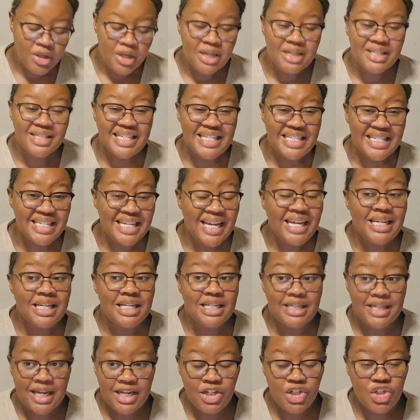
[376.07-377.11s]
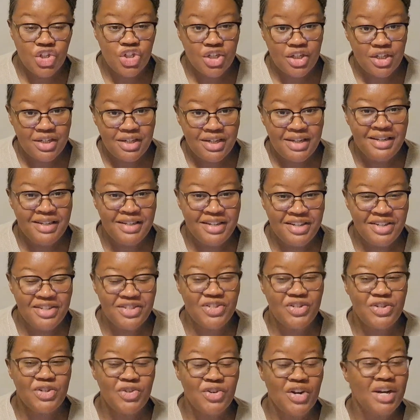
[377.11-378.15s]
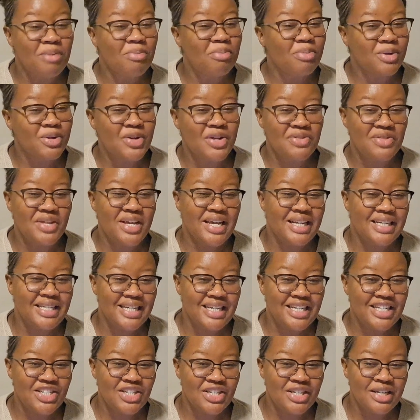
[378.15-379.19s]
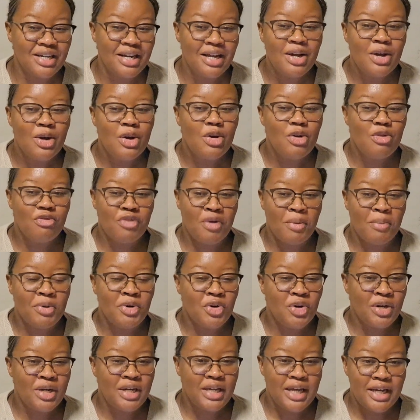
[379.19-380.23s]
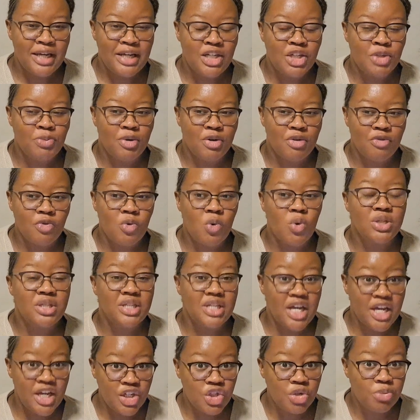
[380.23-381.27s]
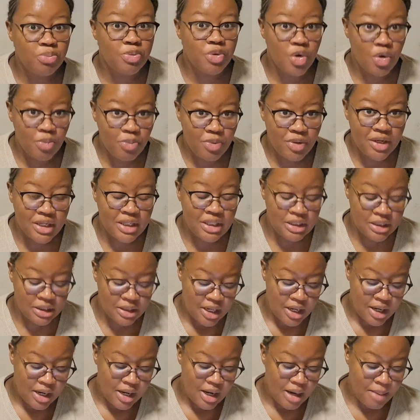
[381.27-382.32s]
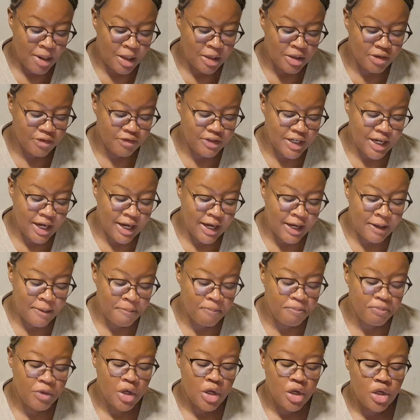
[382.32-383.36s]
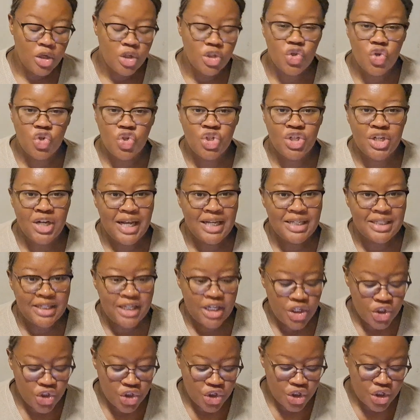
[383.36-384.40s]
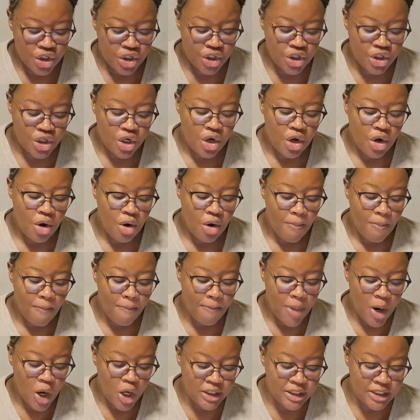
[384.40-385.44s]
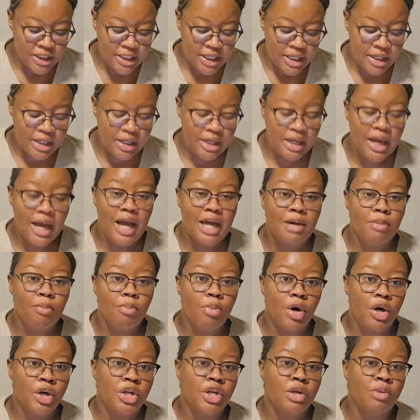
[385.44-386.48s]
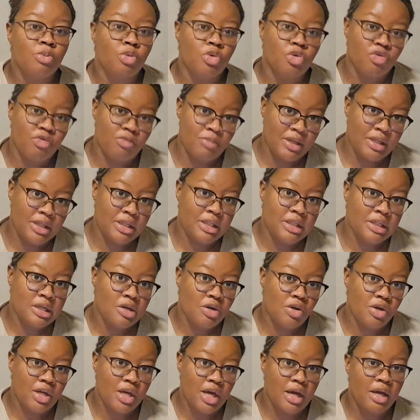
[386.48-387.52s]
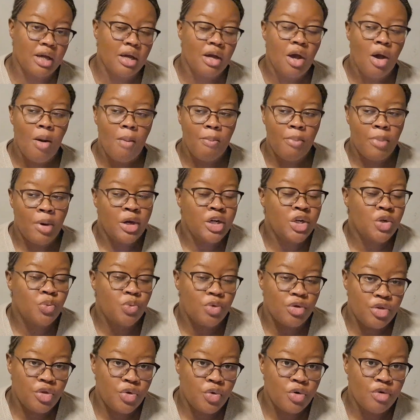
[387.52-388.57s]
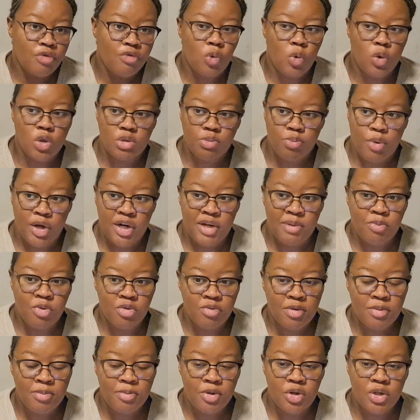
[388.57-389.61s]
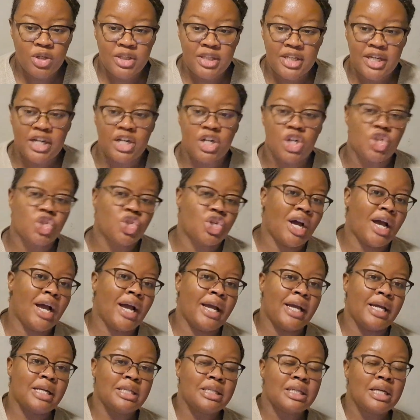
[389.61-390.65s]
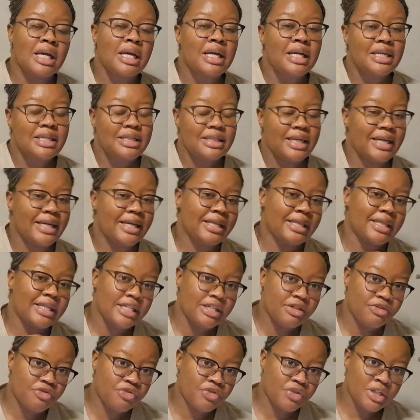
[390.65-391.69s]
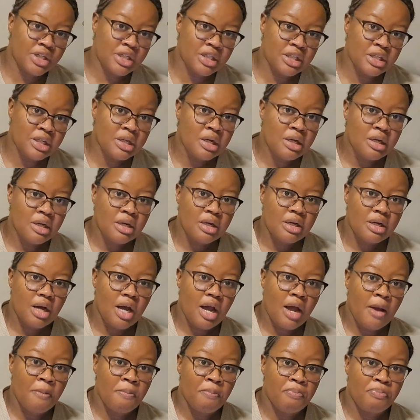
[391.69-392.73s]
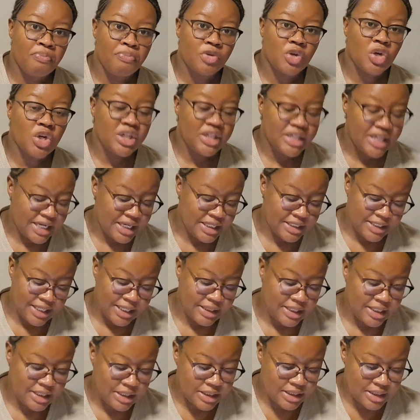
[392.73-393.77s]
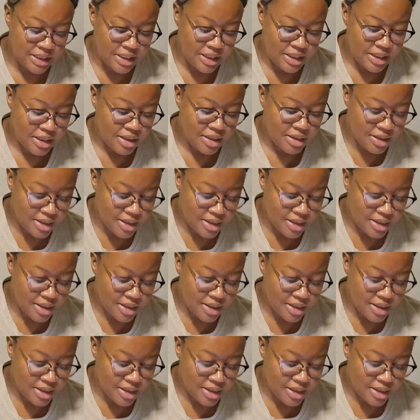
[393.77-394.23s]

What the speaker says: Sustained attention, so you're trying to build on their attention from an early age, but of course age appropriate amount of time. Socialization, bonding, and body movement. Okay, bonding with you, and of course body movement, because they're going to try and take the different containers that they see.